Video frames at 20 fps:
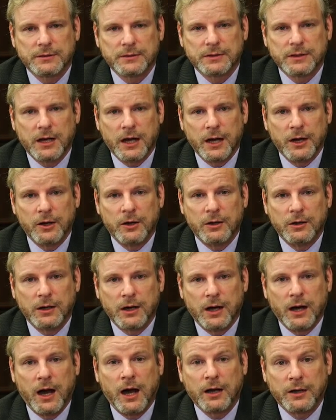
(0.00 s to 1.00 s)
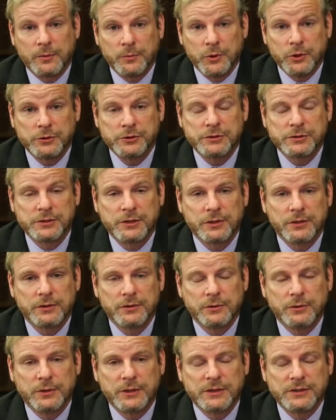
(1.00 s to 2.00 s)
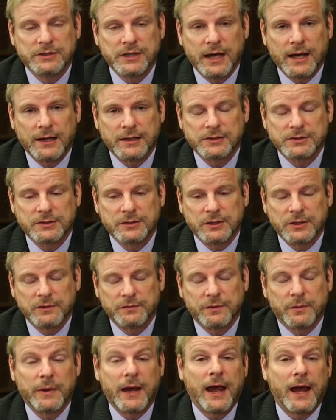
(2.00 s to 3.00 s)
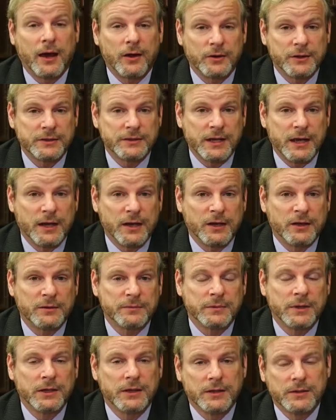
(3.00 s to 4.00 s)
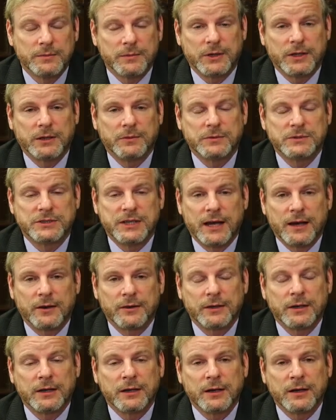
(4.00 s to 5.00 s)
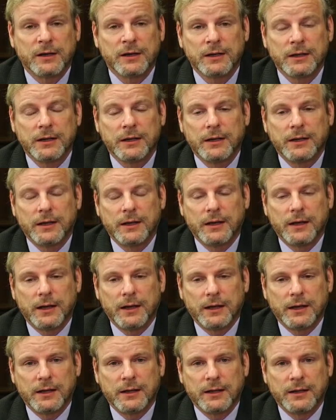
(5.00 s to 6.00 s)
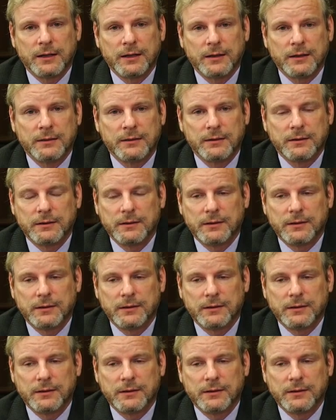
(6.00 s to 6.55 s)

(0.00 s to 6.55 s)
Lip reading: Kyle Hagenbusch, who is actually from Allentown, but he was down here and